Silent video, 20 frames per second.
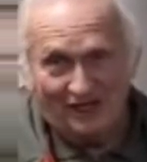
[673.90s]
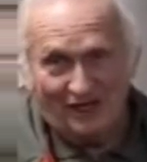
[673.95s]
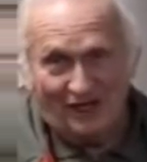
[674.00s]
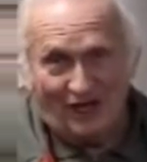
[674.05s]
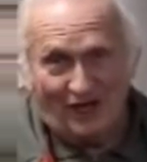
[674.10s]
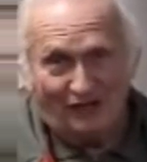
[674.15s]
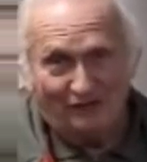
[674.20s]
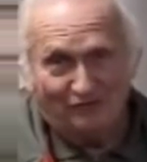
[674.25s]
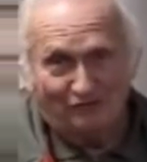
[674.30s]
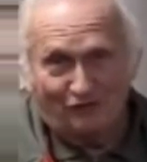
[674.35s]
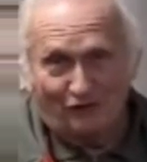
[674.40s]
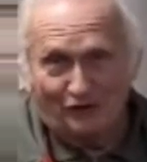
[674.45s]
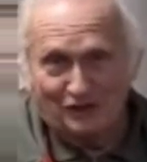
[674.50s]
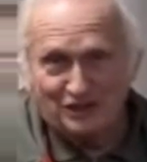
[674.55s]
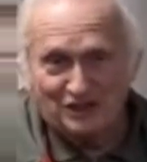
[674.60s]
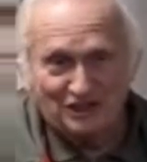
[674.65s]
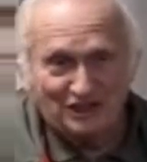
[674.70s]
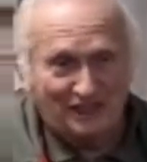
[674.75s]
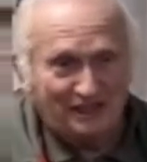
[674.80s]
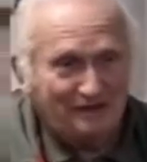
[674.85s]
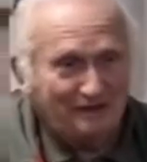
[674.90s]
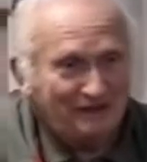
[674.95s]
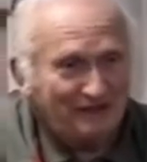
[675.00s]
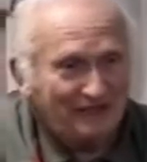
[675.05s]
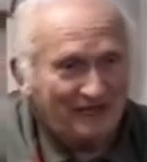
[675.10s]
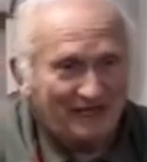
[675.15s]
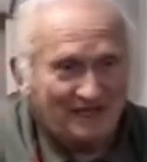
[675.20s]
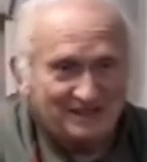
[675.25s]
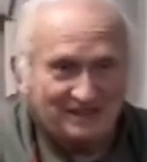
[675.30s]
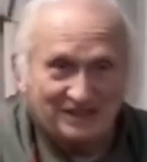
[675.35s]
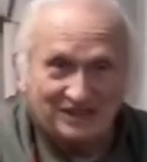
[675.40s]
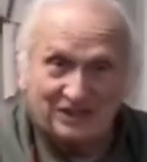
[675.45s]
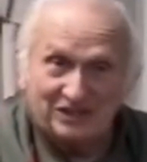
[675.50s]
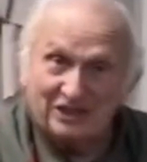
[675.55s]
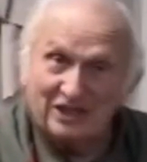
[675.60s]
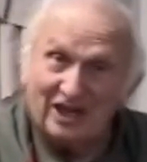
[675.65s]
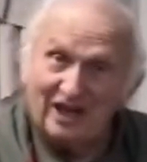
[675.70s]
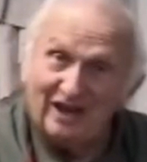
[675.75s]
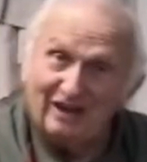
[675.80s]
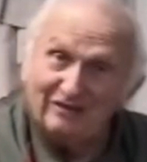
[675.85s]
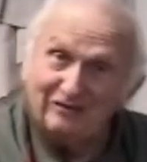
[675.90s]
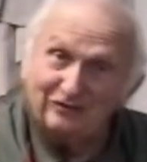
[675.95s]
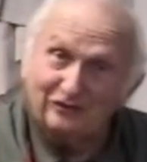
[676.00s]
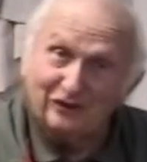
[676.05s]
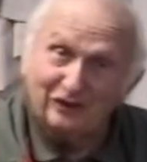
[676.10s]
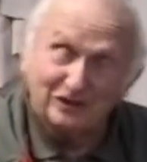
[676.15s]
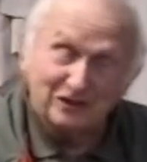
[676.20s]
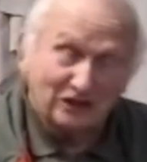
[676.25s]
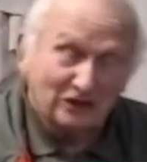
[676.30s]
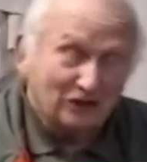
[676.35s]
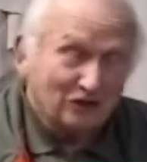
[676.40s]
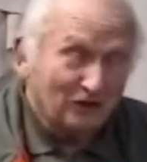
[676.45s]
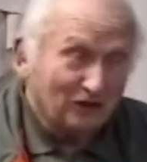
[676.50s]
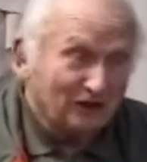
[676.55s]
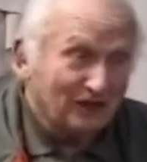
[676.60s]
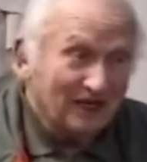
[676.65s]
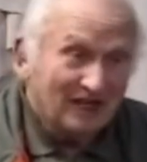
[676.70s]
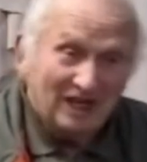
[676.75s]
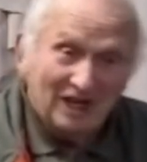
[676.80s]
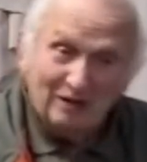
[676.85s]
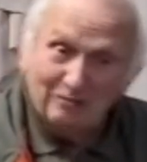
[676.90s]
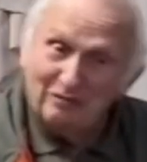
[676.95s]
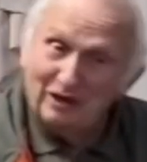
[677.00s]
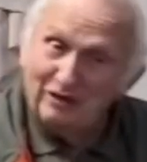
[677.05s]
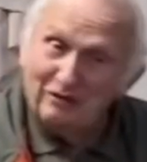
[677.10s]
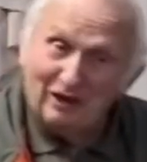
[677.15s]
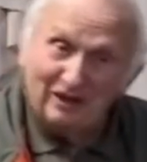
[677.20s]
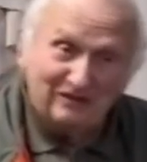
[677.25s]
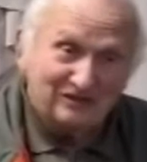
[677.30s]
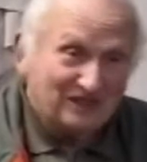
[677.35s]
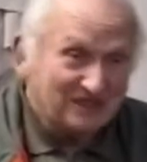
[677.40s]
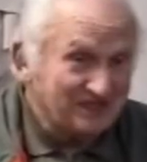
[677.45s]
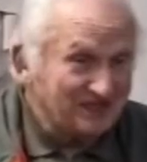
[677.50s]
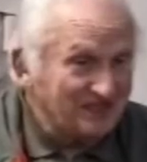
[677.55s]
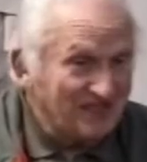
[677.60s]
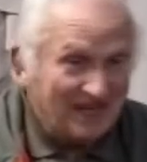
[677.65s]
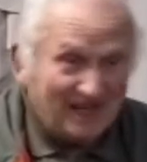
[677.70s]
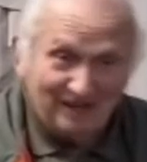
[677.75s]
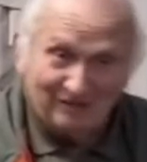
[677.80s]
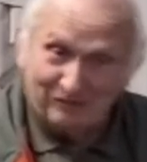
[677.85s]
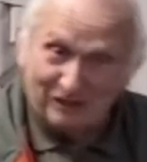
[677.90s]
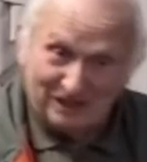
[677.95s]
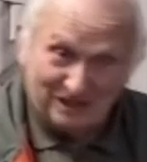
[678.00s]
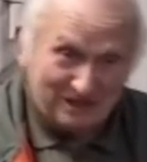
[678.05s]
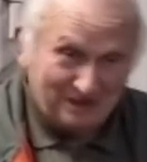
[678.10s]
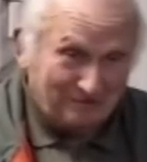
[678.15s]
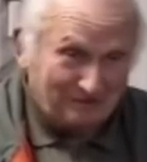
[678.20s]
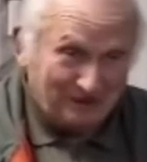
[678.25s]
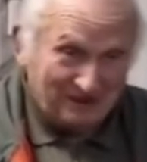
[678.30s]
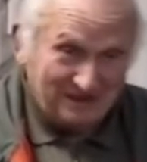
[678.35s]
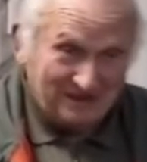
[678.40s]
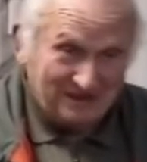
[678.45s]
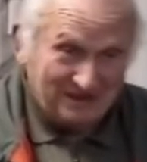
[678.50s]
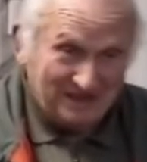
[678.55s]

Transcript: Unfortunately, as a chef or as a cook, my wife doesn't have recipes.